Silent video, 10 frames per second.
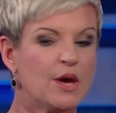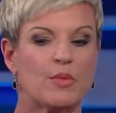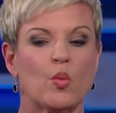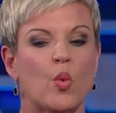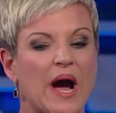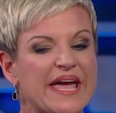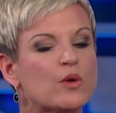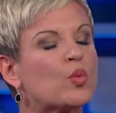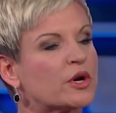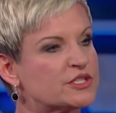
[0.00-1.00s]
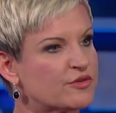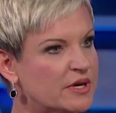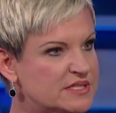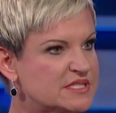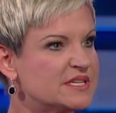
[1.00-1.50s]
But why it works
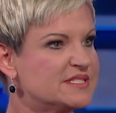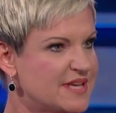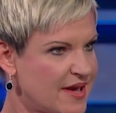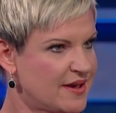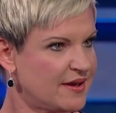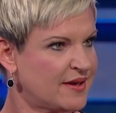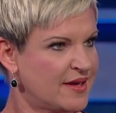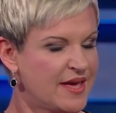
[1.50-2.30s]
for us today